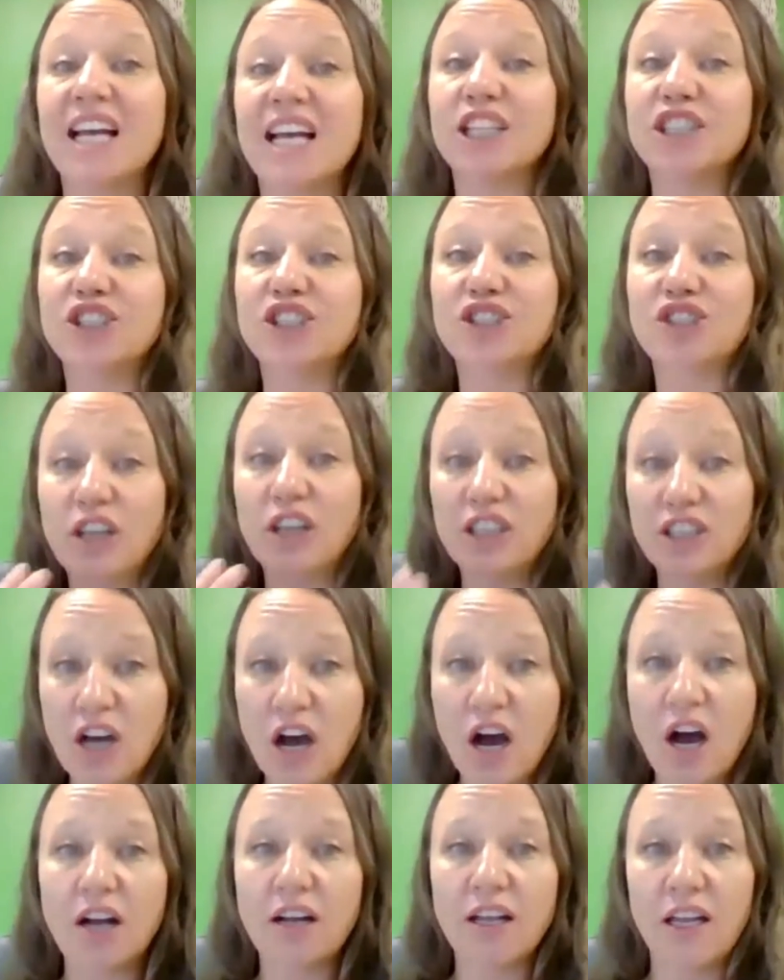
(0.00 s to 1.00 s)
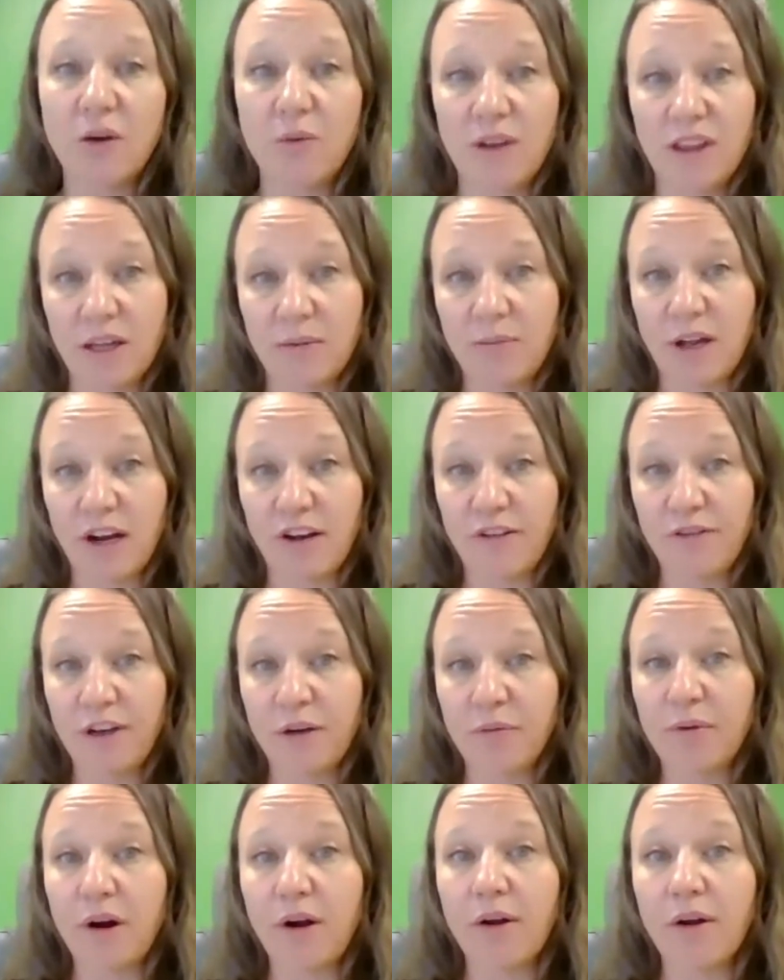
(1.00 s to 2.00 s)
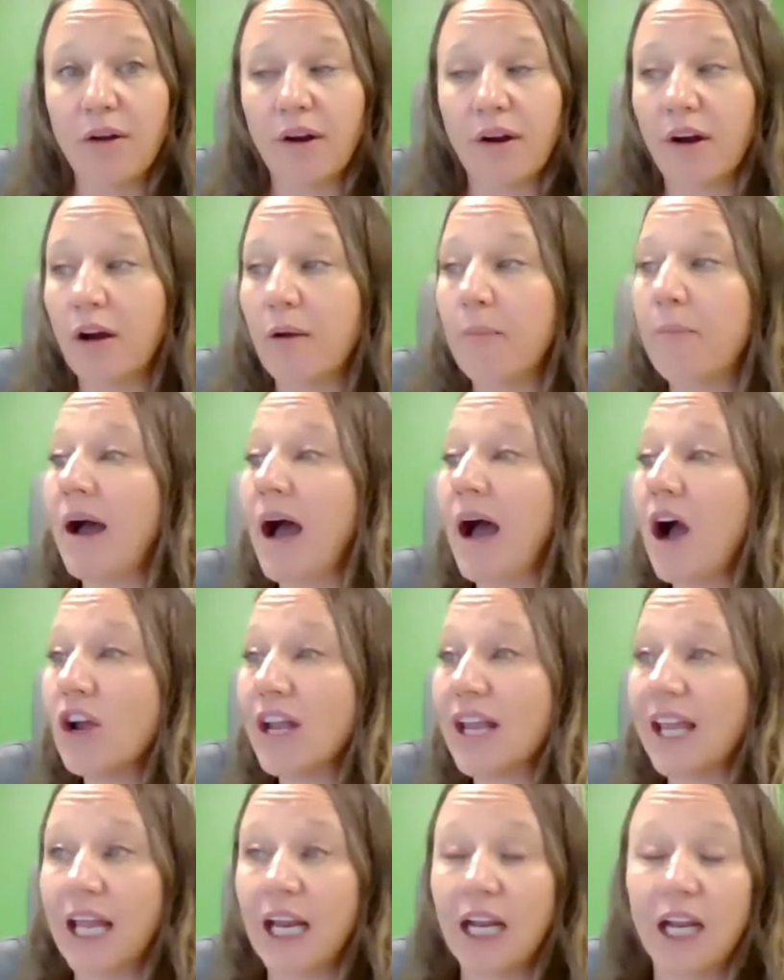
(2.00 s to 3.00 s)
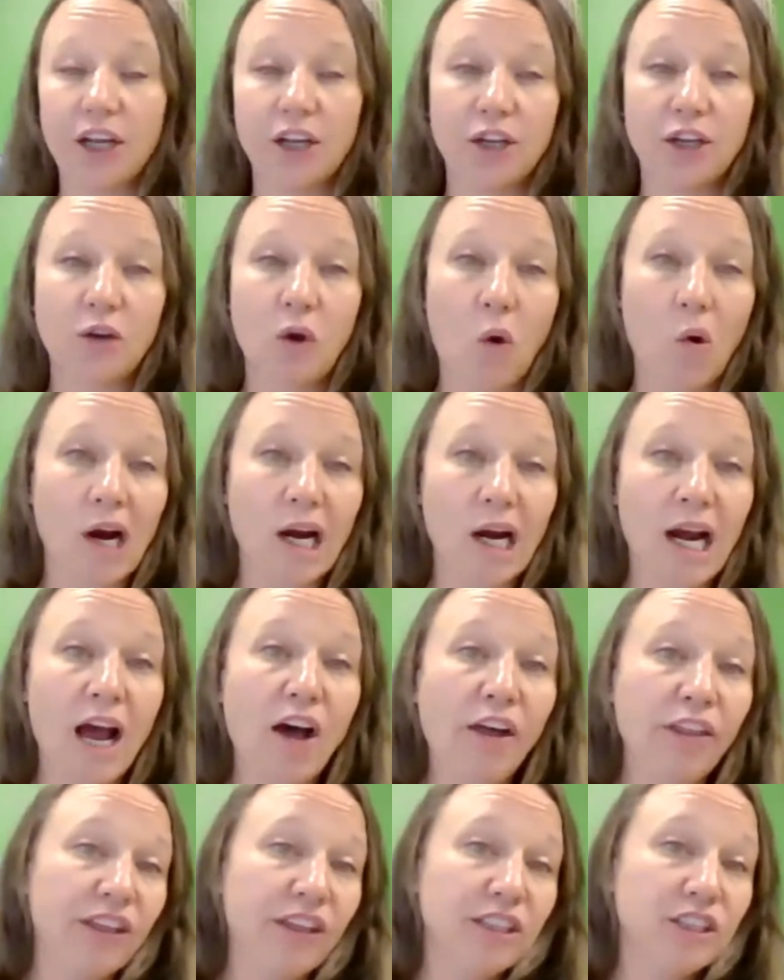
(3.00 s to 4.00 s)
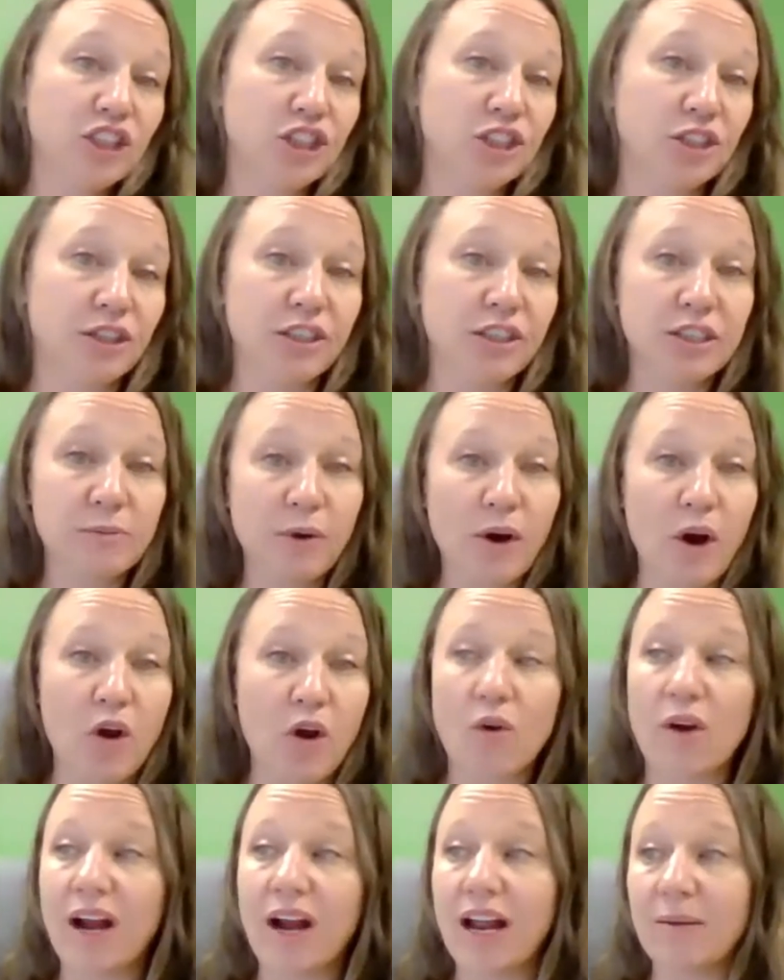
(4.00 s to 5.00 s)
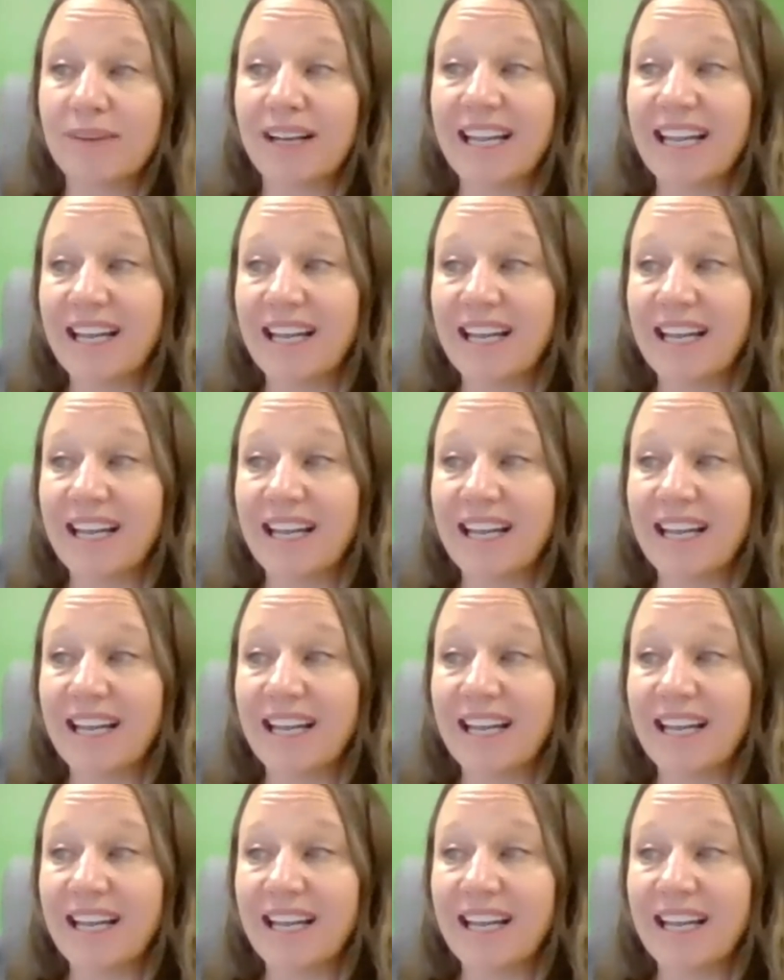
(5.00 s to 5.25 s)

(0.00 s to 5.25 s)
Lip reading: start talking with a benefit broker about getting your health insurance program